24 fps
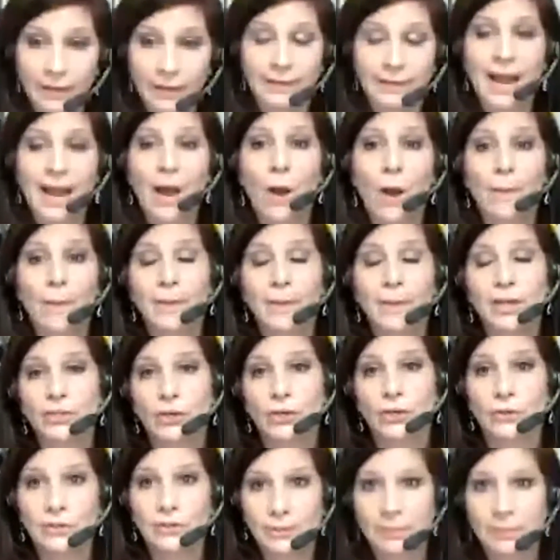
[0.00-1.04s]
now I'm going to show
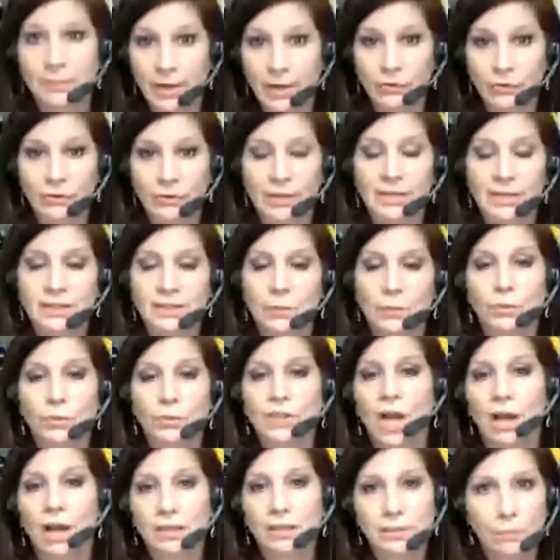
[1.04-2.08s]
you some other things, and we'll
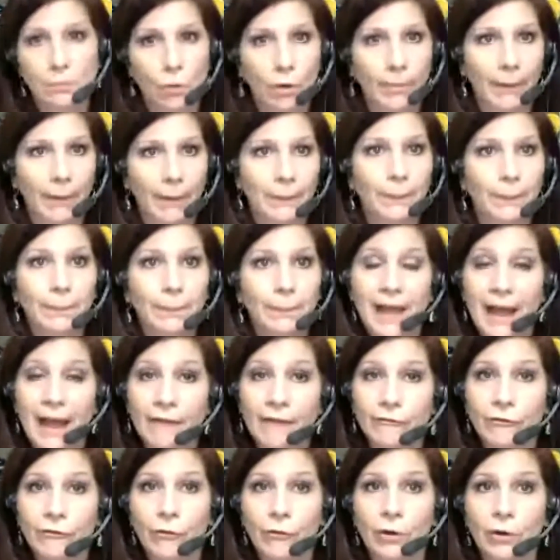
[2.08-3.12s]
talk some more about the
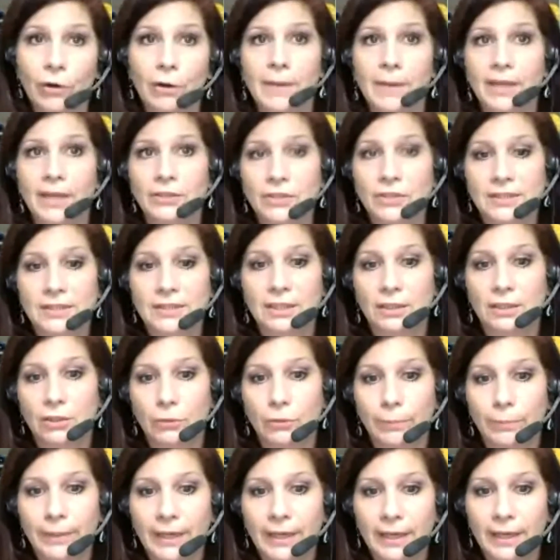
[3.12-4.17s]
platform in just a
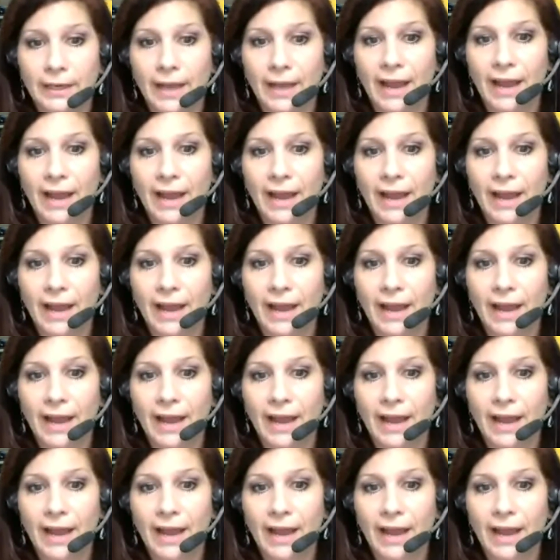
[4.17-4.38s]
little bit